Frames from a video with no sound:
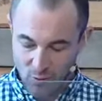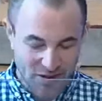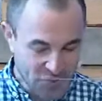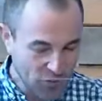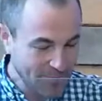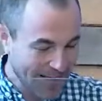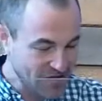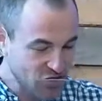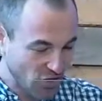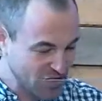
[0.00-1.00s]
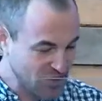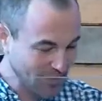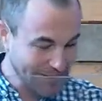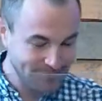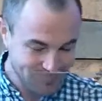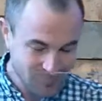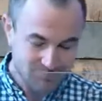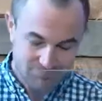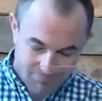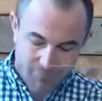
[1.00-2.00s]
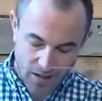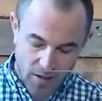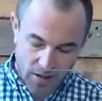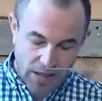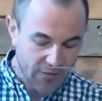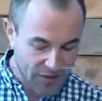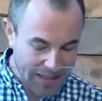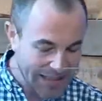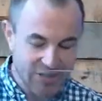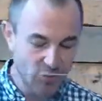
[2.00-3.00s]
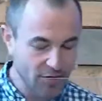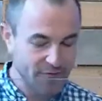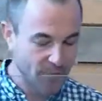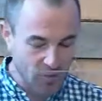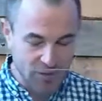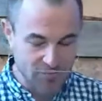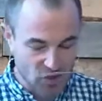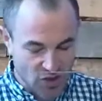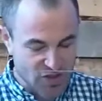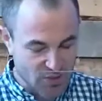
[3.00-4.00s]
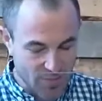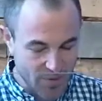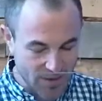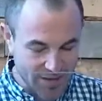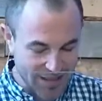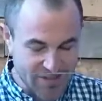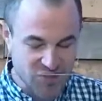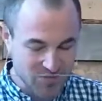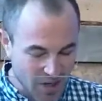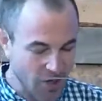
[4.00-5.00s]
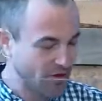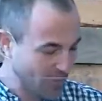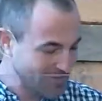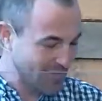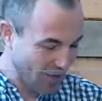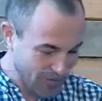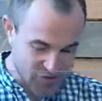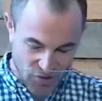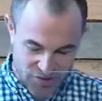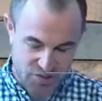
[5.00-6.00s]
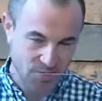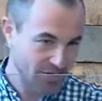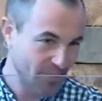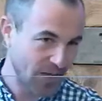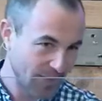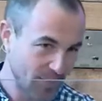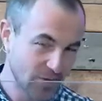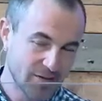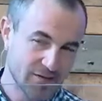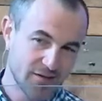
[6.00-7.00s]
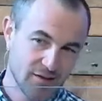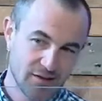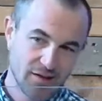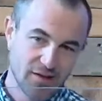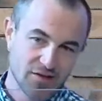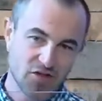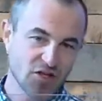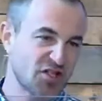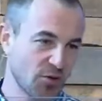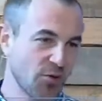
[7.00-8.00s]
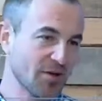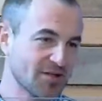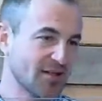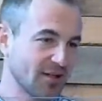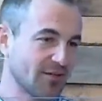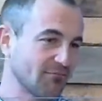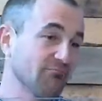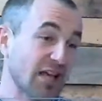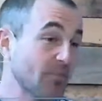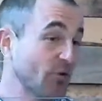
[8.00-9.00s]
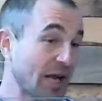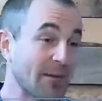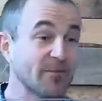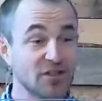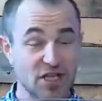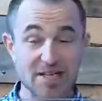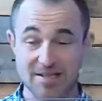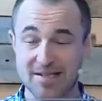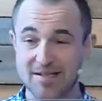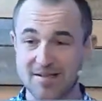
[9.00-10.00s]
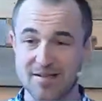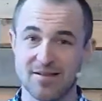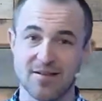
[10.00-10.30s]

We talk about Joshua. the leader of the book of Joshua, but as you know, there is another Joshua in the Bible. Joshua is the Hebrew name for Jesus.